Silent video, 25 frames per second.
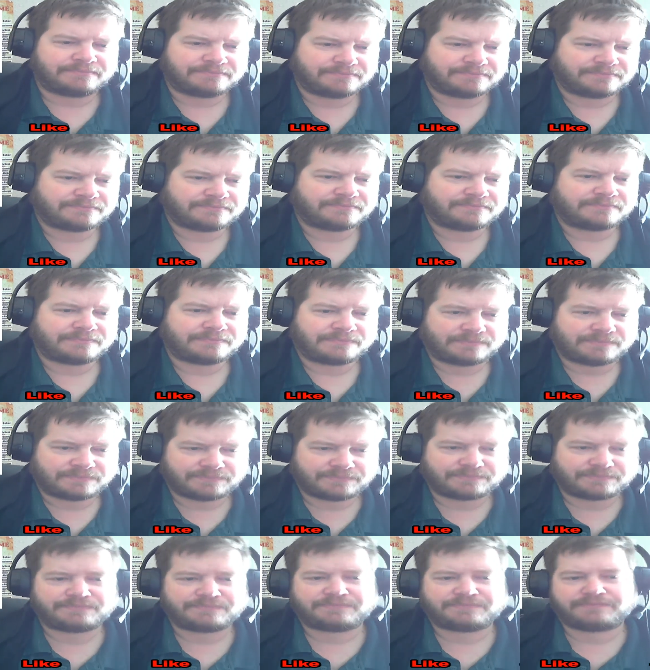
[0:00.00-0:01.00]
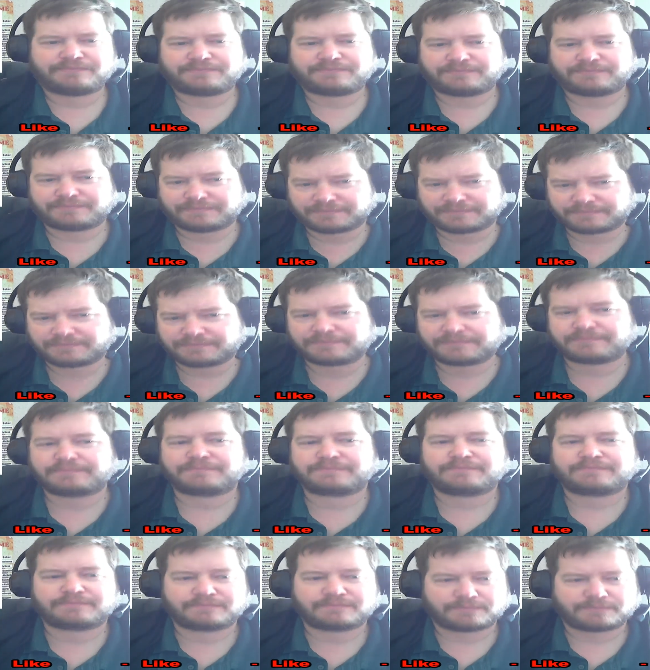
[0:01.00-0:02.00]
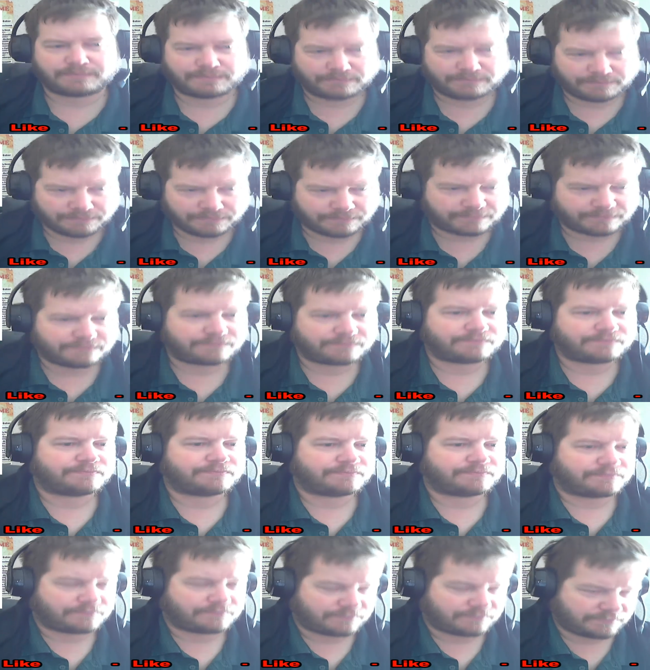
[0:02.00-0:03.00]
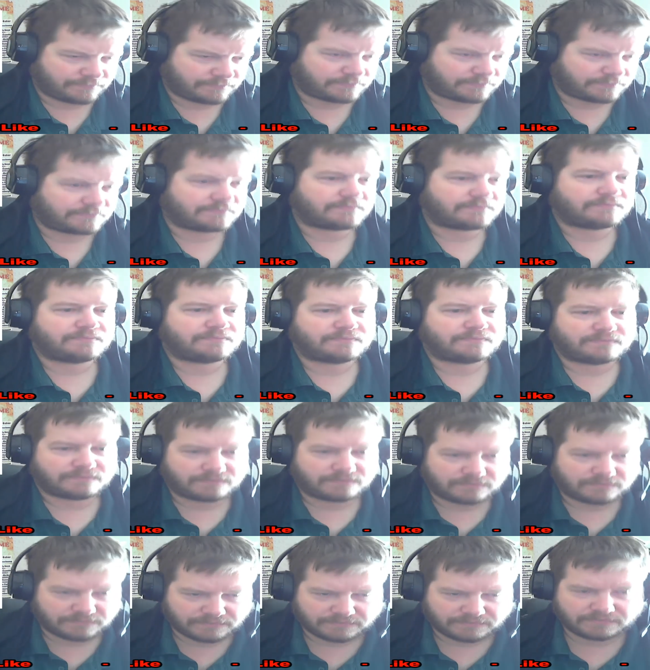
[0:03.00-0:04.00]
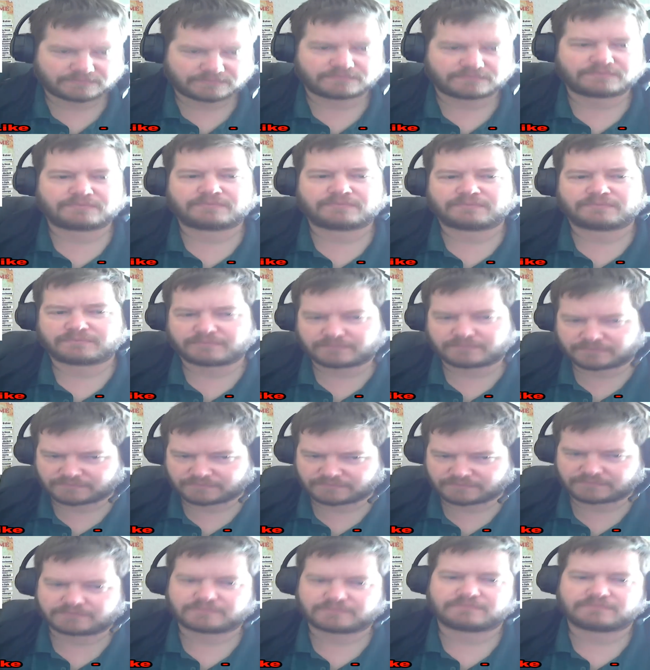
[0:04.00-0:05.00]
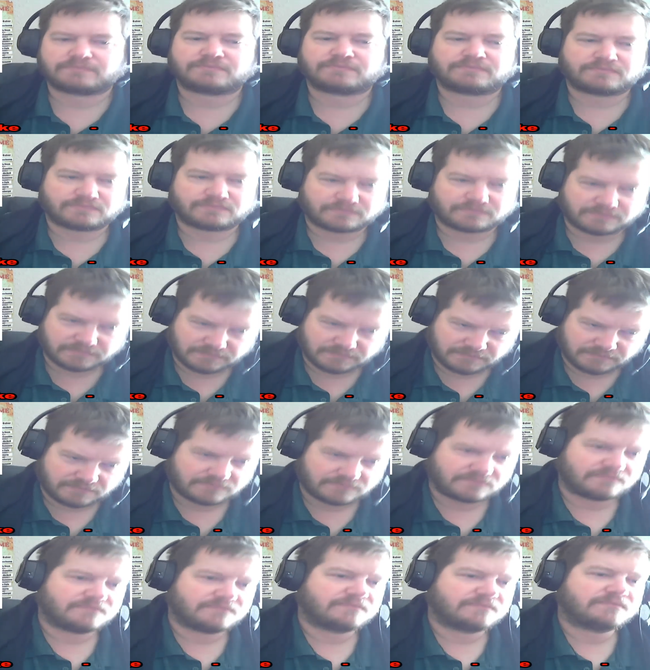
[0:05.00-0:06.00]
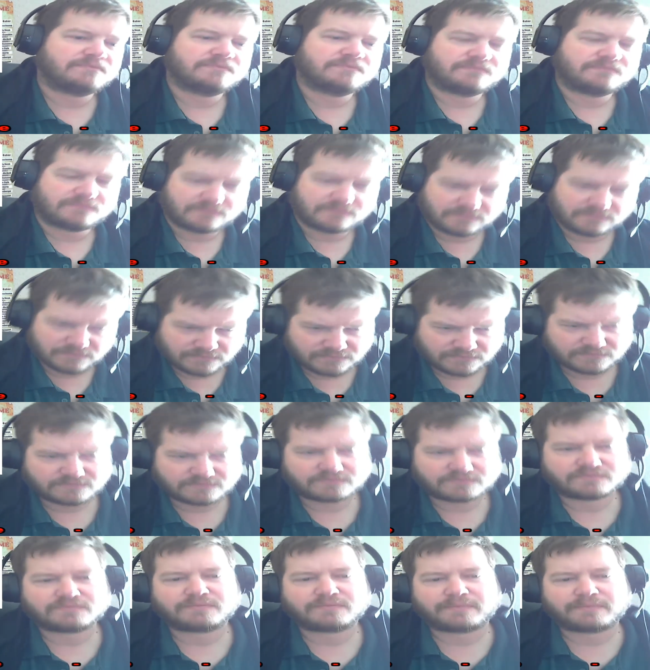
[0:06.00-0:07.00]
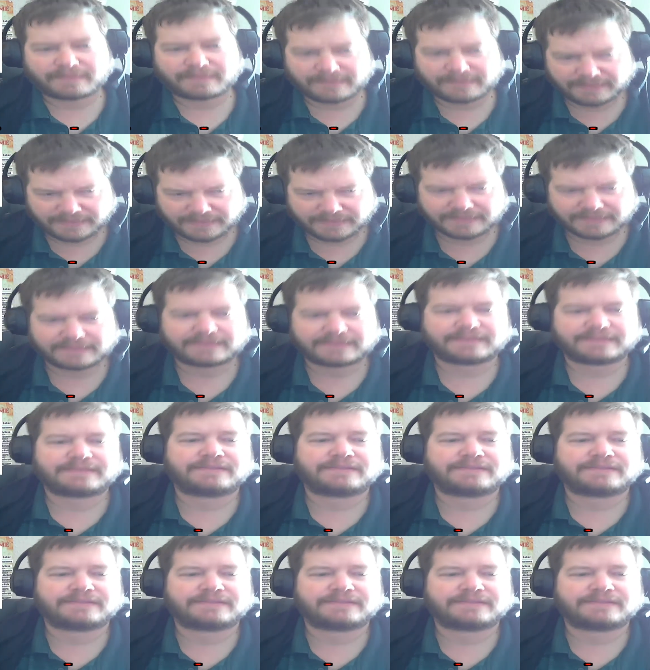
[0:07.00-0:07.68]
Nobody speaks.